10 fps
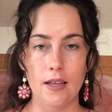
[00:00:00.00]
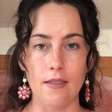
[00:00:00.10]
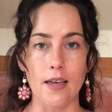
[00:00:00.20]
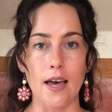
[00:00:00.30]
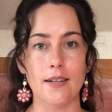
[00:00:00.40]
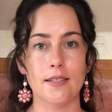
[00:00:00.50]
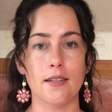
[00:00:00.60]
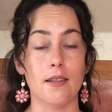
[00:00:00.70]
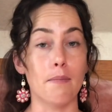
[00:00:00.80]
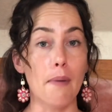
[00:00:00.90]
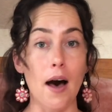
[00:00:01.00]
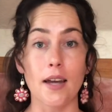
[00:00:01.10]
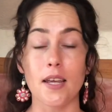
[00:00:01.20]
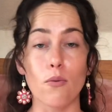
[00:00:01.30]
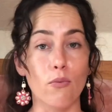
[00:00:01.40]
That the
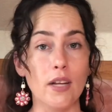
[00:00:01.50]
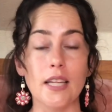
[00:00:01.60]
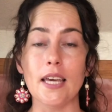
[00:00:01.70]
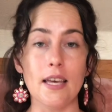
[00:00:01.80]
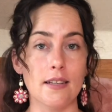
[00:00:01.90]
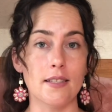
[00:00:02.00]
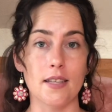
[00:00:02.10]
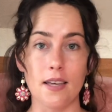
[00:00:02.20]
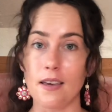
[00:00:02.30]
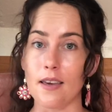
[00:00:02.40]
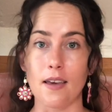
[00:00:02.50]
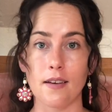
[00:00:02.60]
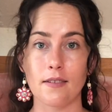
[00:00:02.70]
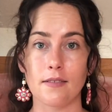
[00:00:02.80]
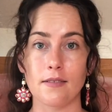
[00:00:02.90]
body really is the key.
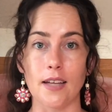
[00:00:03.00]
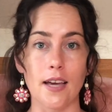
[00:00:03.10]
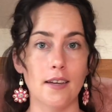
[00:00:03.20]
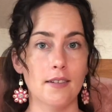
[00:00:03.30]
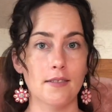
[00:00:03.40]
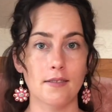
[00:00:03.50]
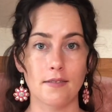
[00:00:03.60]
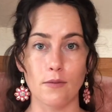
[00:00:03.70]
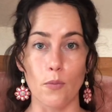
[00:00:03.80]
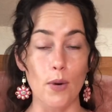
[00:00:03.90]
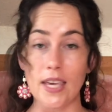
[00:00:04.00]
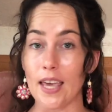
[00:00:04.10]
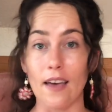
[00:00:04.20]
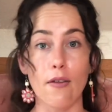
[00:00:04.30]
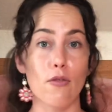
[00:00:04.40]
Like, we
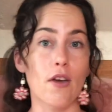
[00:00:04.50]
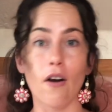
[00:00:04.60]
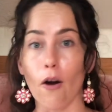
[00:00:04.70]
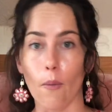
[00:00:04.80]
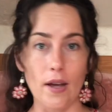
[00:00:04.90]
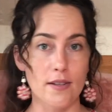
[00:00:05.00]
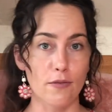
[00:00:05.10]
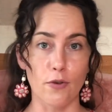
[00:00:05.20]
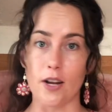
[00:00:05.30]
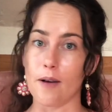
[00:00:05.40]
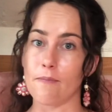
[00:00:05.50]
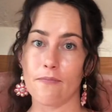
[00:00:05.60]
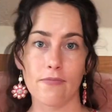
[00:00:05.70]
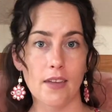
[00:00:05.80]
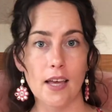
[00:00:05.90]
can't think our way to freedom.
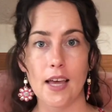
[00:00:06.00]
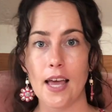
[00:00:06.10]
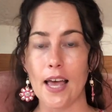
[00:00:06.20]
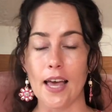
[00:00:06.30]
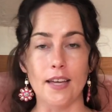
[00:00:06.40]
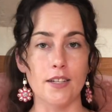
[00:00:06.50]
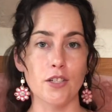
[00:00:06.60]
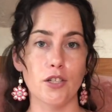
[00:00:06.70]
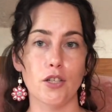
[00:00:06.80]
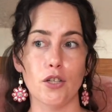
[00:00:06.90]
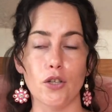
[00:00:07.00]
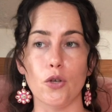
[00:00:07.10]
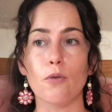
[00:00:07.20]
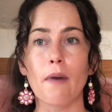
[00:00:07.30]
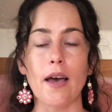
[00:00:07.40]
And
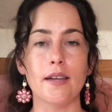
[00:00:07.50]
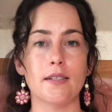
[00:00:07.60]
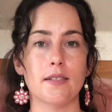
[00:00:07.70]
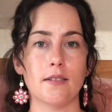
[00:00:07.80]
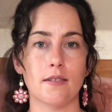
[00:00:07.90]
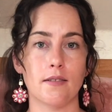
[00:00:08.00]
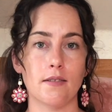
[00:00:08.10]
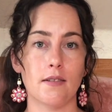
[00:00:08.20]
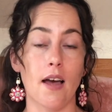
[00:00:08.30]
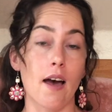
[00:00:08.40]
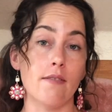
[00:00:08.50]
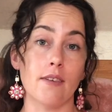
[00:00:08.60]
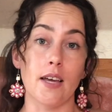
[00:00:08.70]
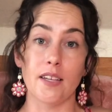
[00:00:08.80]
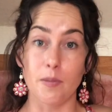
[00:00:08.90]
you might have
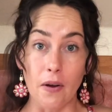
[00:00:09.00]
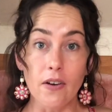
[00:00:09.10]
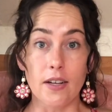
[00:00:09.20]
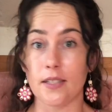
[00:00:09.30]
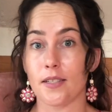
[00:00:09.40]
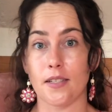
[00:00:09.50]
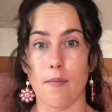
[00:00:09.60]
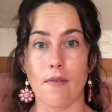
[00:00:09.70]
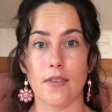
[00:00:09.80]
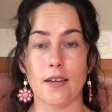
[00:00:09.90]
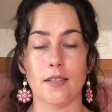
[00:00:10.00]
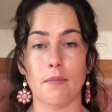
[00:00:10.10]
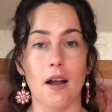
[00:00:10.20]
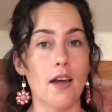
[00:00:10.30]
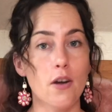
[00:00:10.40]
experienced some of this. I
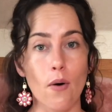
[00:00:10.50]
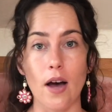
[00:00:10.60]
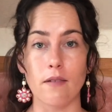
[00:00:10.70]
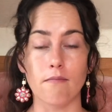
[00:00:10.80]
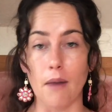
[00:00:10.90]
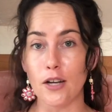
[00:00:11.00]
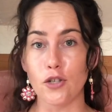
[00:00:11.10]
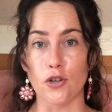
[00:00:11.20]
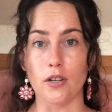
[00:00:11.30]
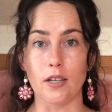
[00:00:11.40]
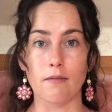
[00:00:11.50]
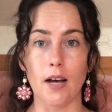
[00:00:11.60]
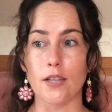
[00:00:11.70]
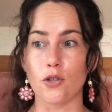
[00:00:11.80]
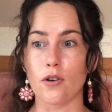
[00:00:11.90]
mean, I know on my journey, I
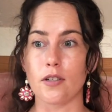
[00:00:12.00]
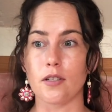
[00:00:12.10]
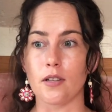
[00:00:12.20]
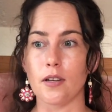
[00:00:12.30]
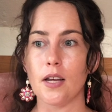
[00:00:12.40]
started to